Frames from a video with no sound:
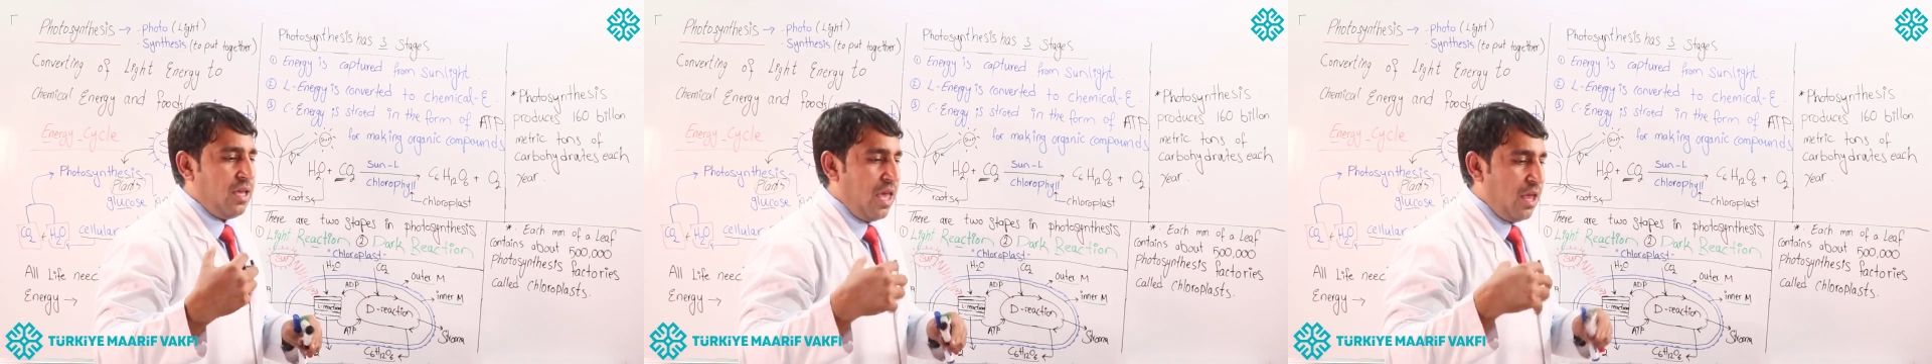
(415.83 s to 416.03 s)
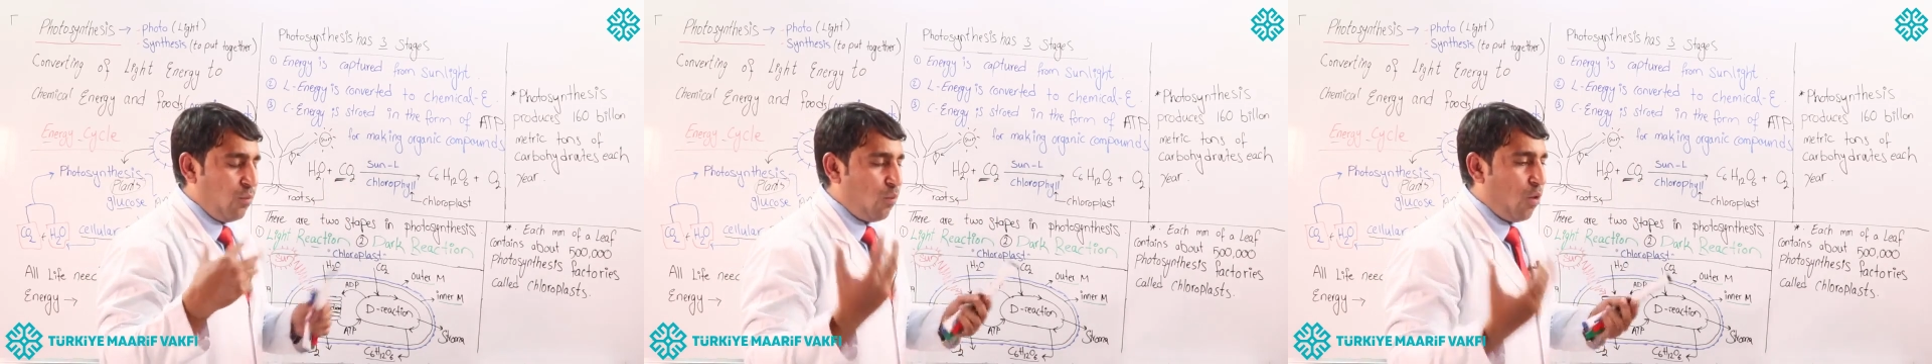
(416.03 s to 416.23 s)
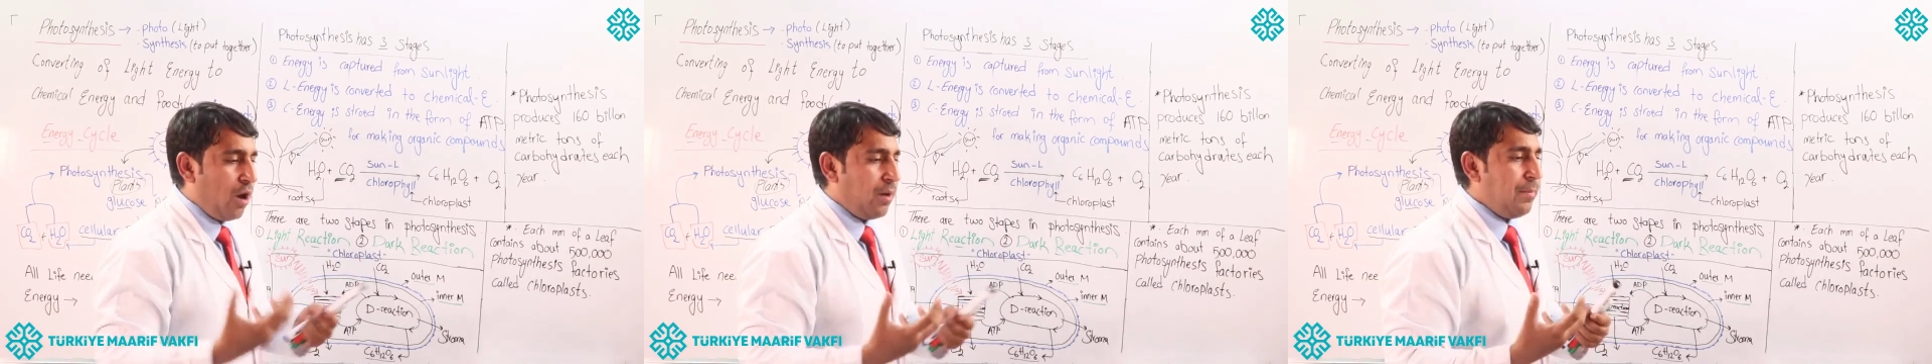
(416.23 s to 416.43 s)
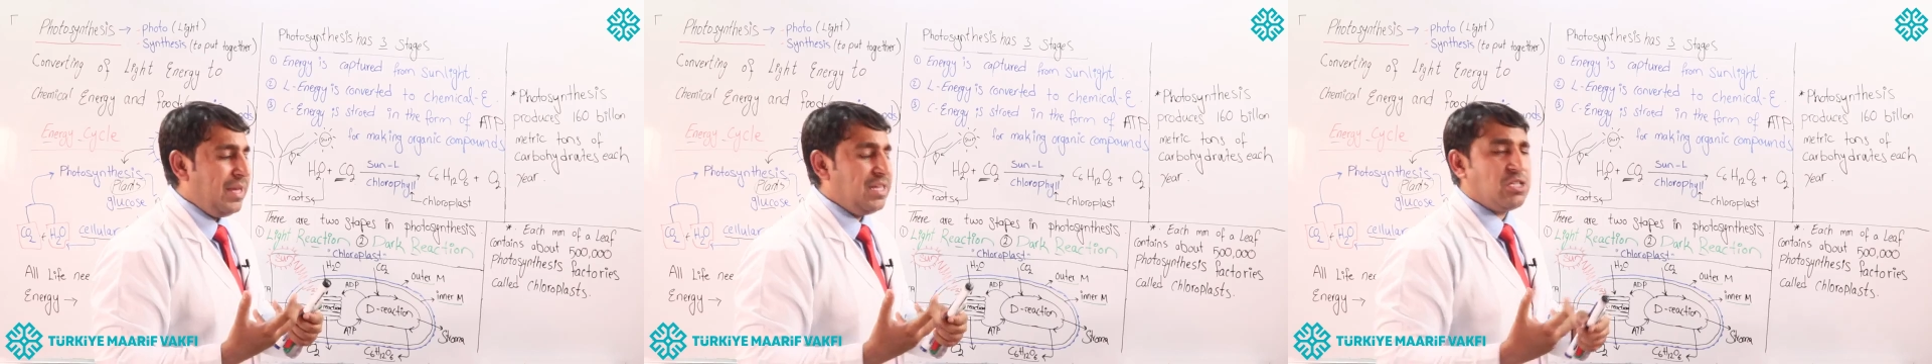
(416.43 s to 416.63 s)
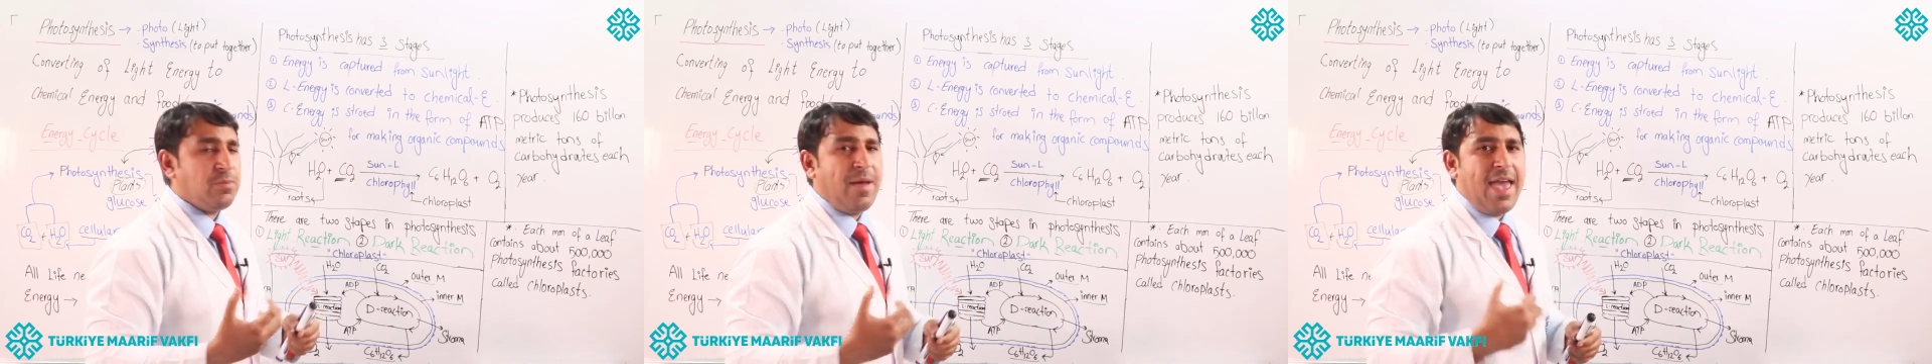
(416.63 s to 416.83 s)

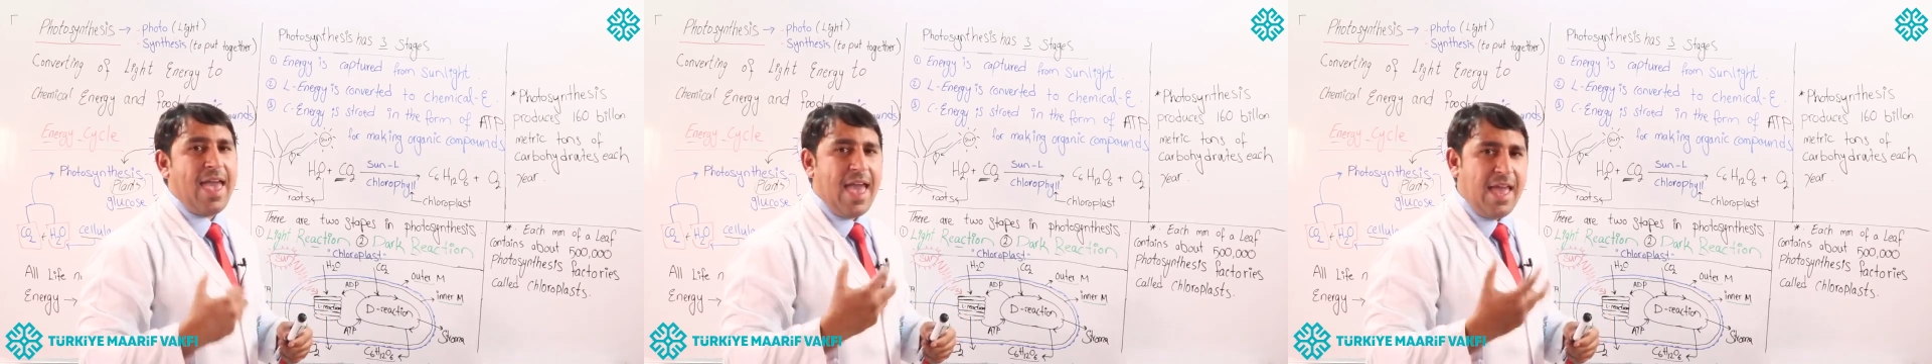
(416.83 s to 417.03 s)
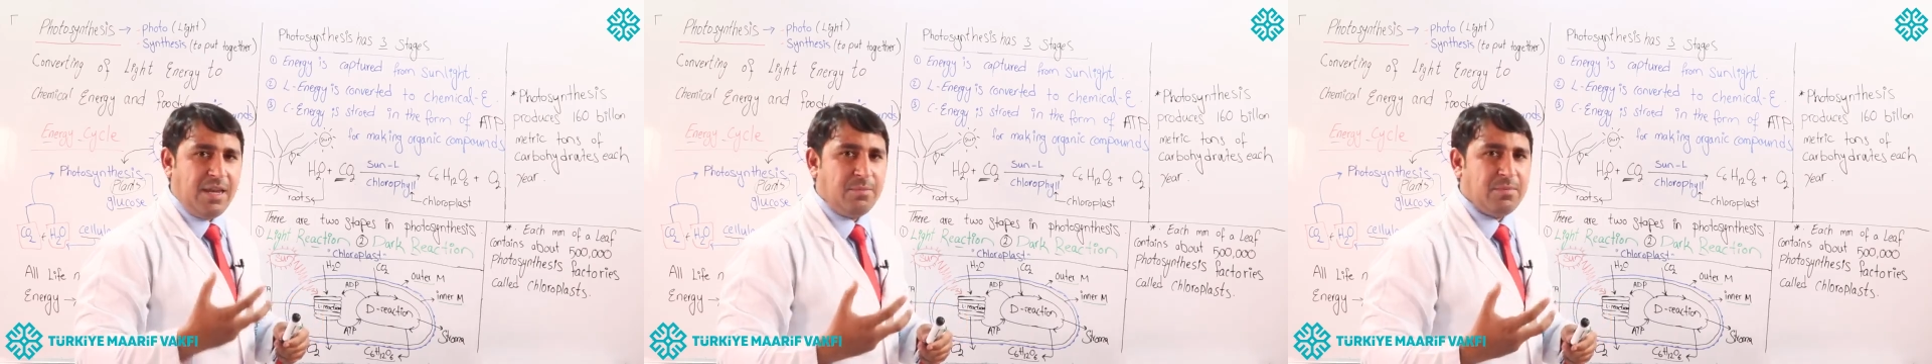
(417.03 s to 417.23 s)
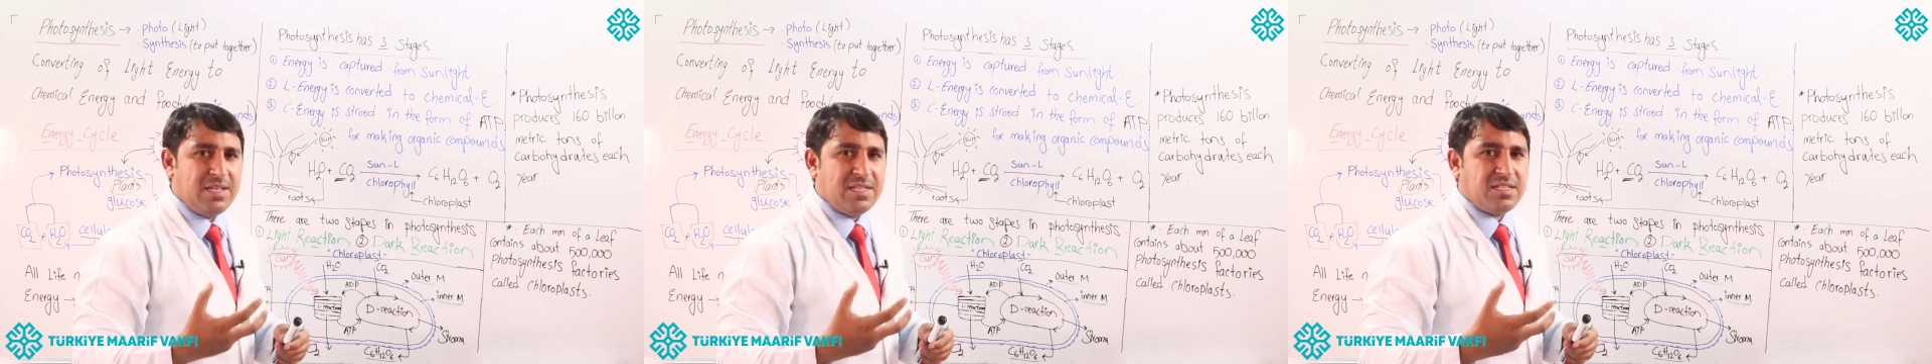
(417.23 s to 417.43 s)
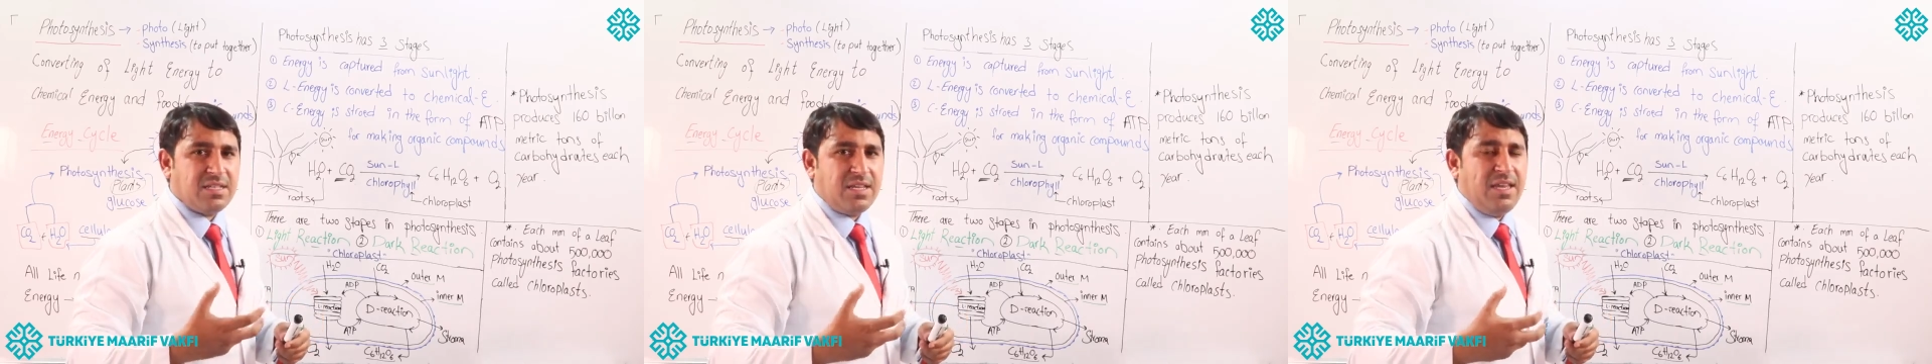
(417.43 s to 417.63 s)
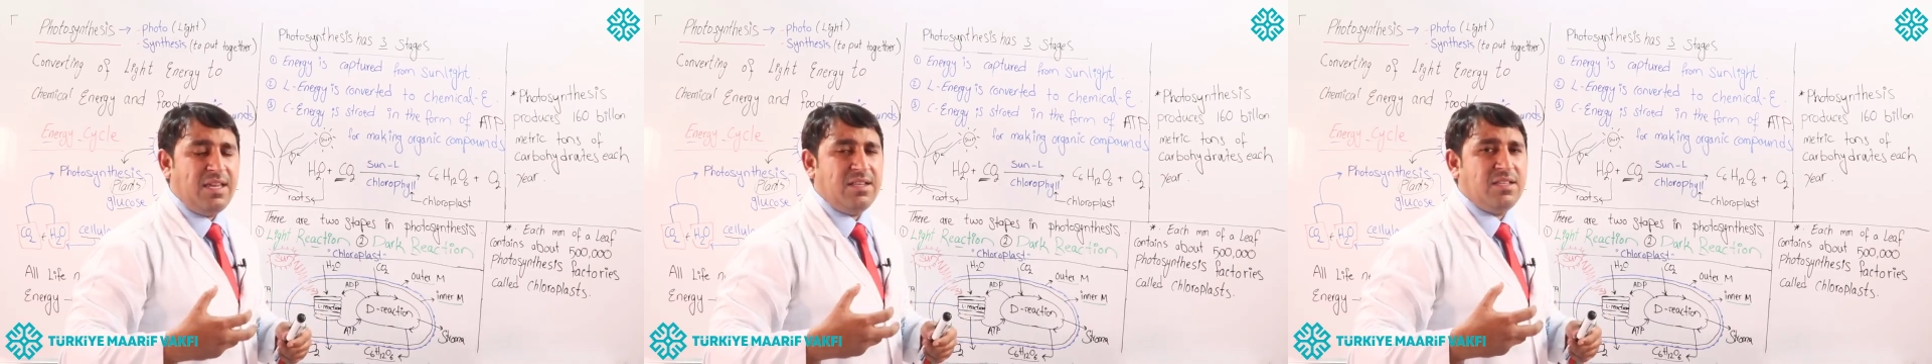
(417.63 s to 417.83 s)
environment by
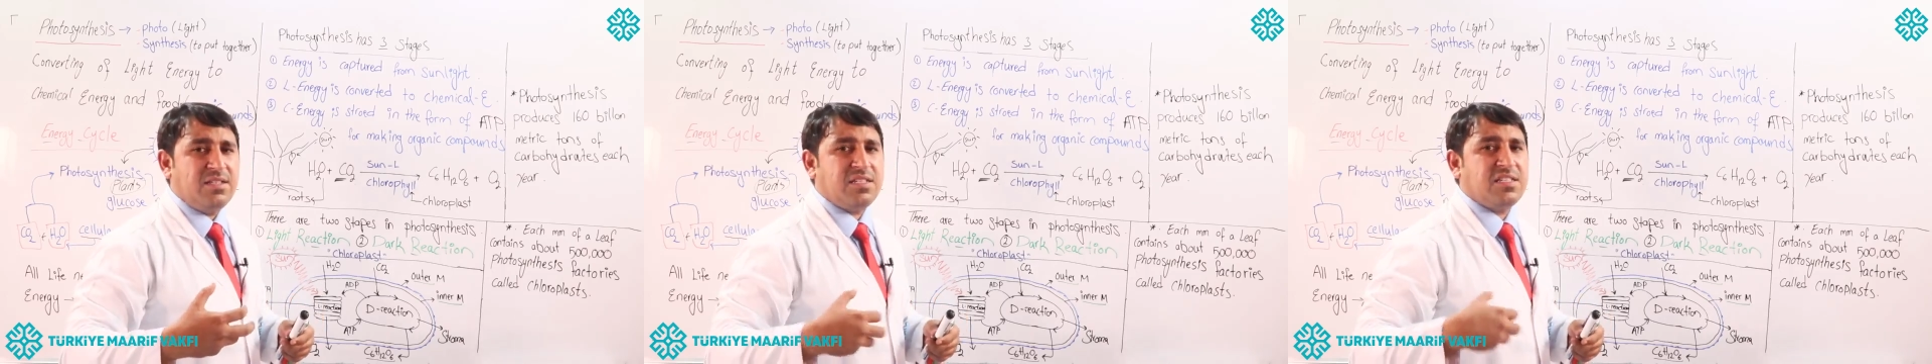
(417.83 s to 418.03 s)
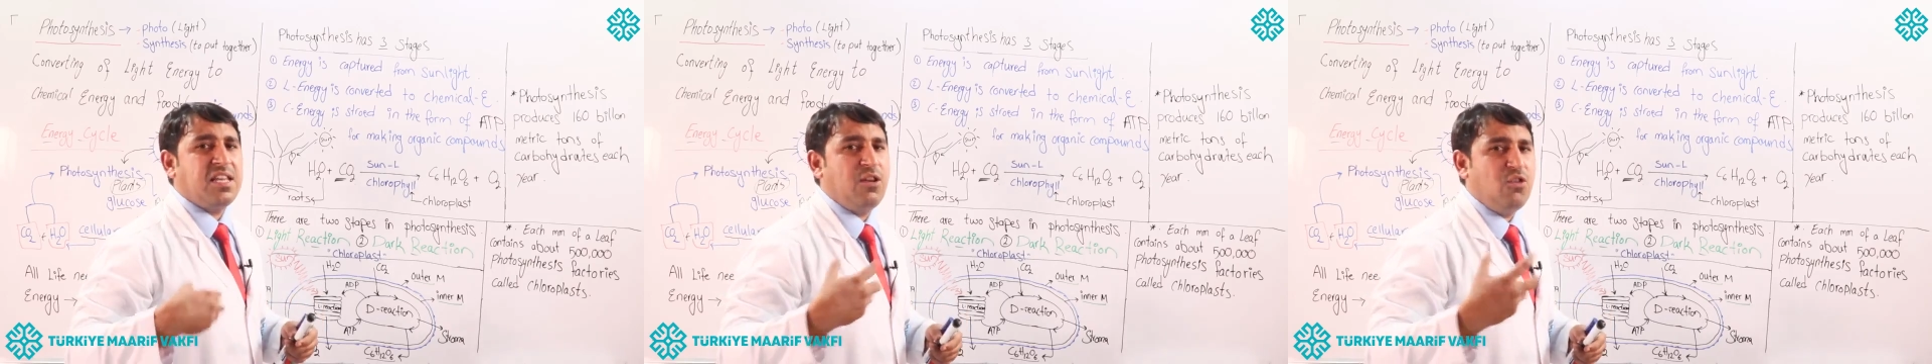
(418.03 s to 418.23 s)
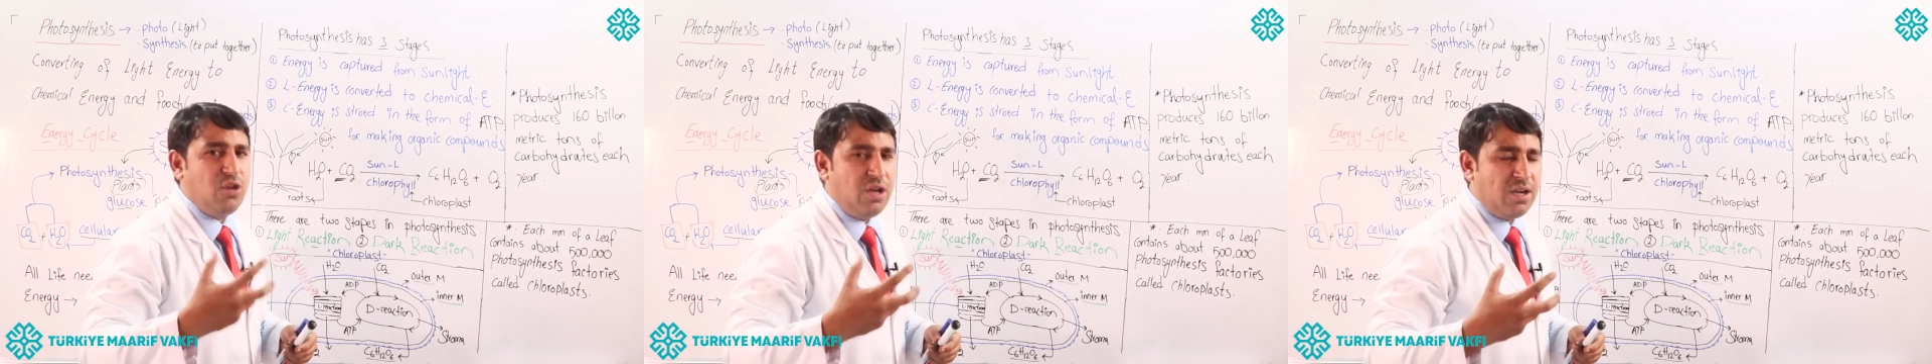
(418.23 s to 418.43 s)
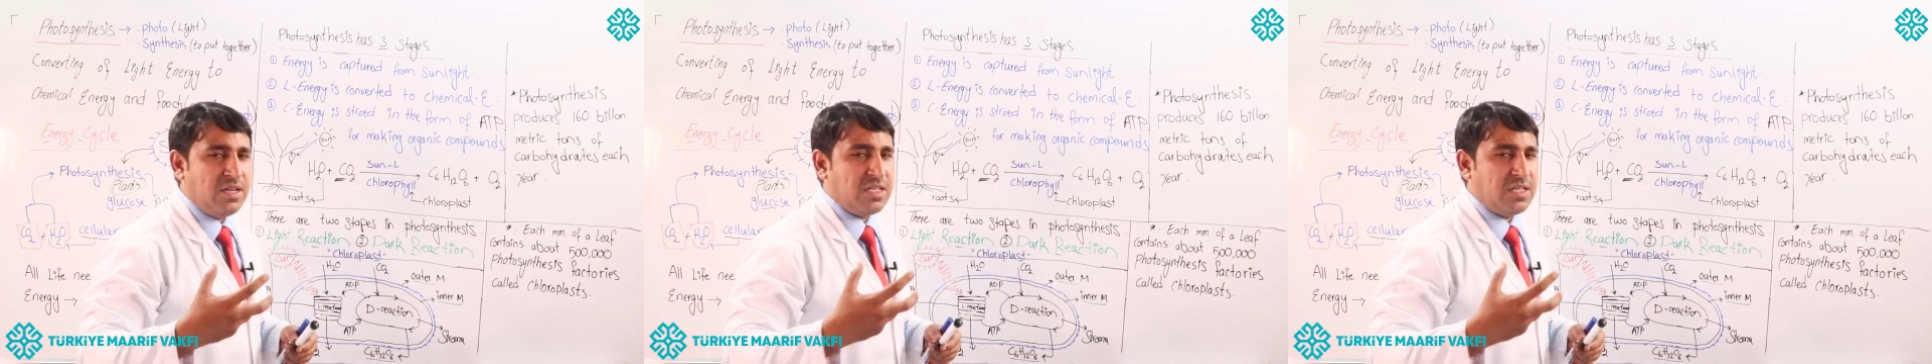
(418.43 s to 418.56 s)
animals in cellular